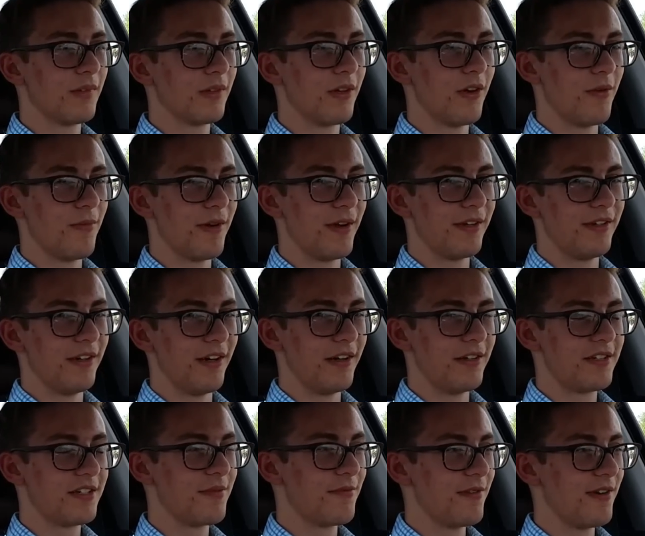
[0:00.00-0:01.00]
Oh my god,
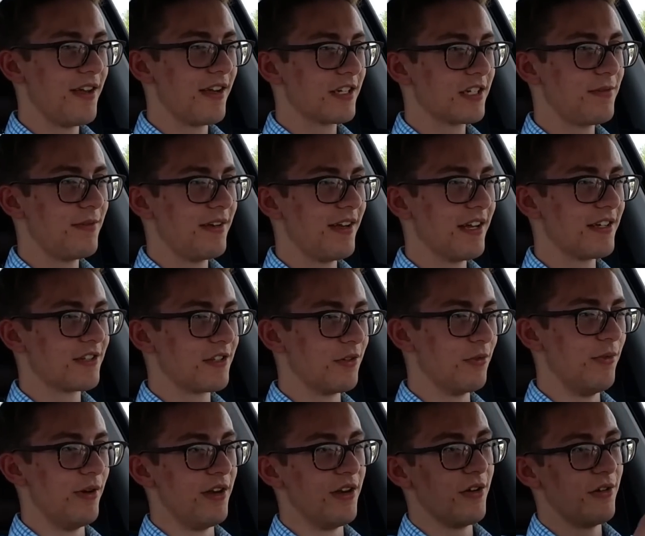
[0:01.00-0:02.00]
someone next to me has their
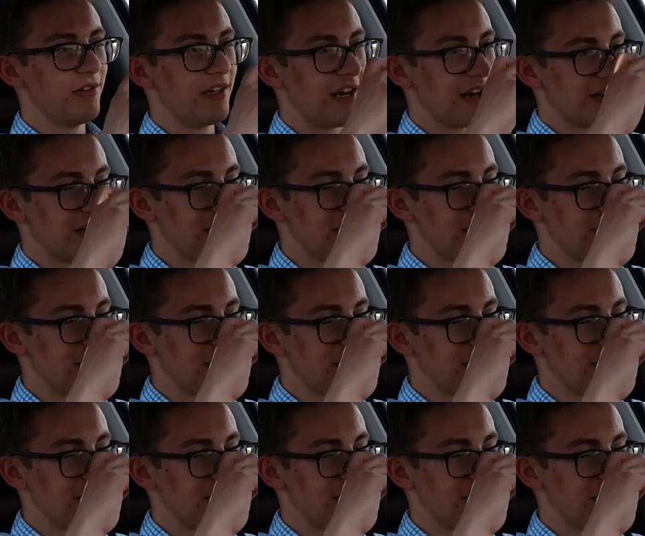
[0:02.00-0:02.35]
window down.